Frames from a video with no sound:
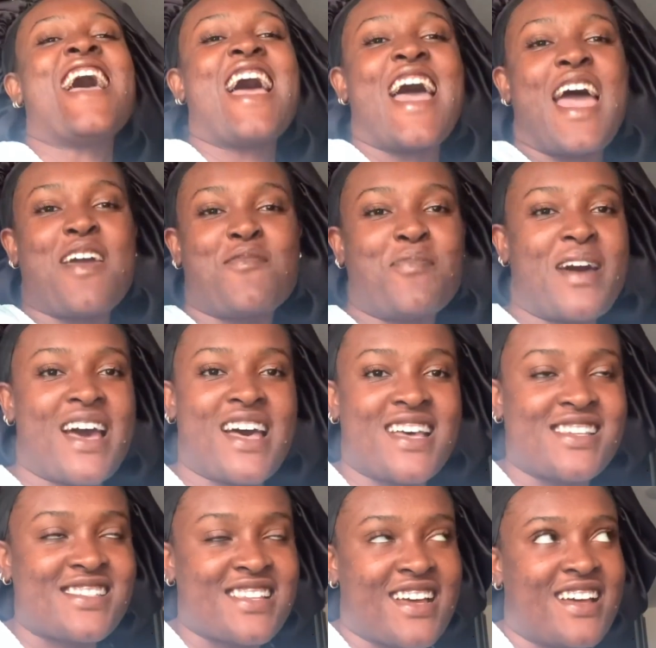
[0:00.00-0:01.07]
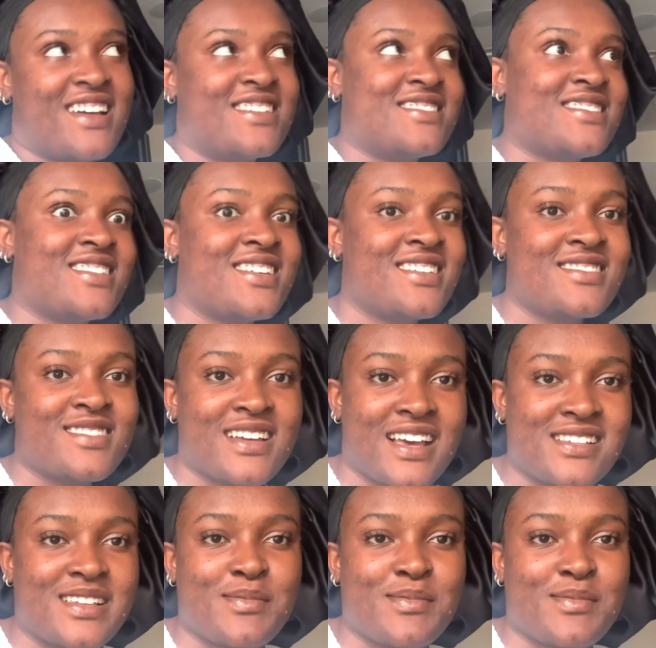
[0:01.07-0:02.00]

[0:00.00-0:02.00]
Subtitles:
I passed, and you guys,